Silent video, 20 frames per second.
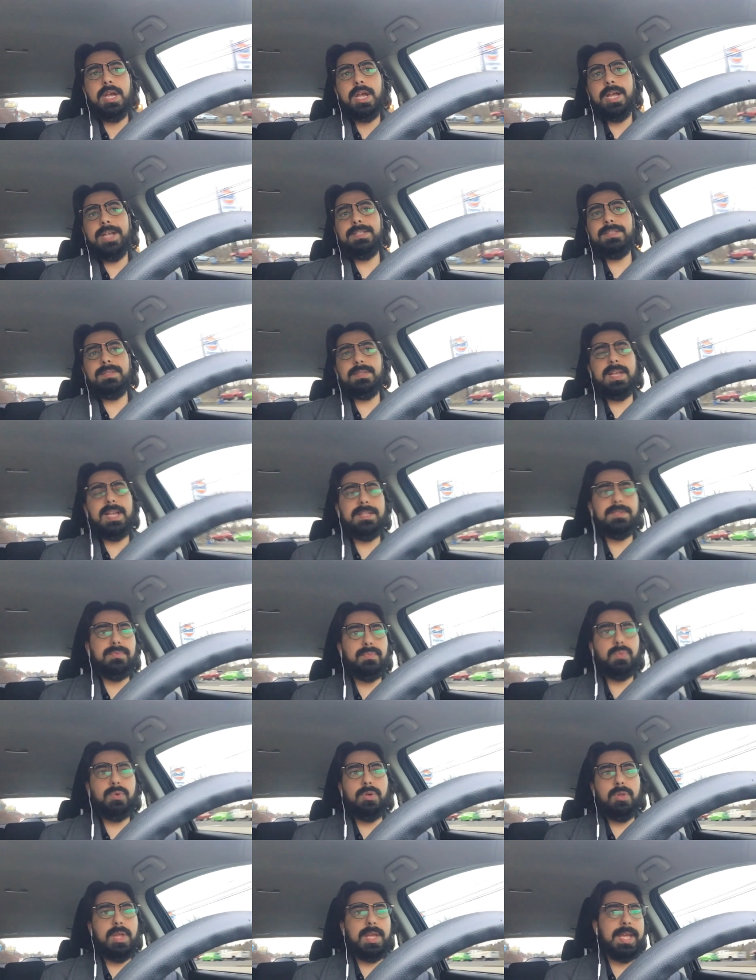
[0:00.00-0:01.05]
it's it's
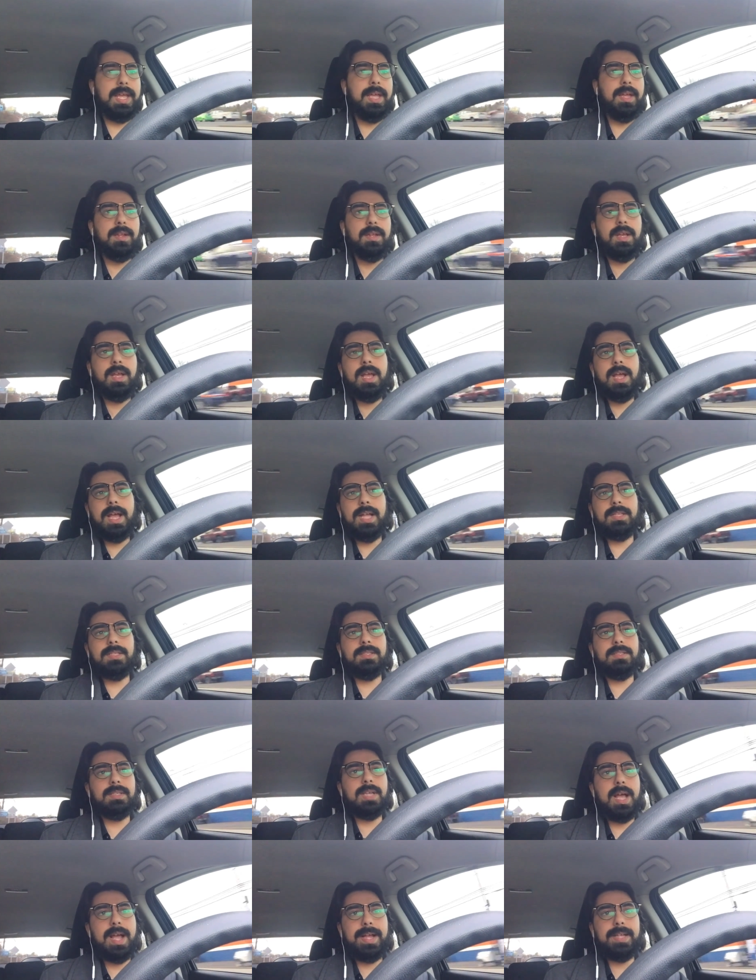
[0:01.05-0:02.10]
we're looking at the
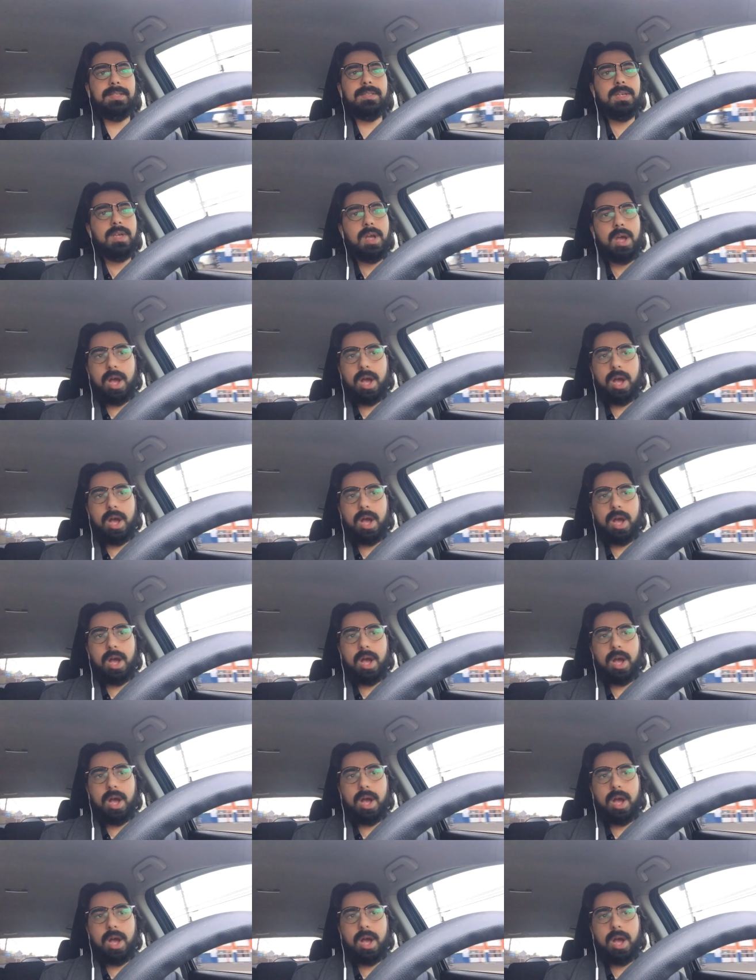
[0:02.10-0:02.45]
science.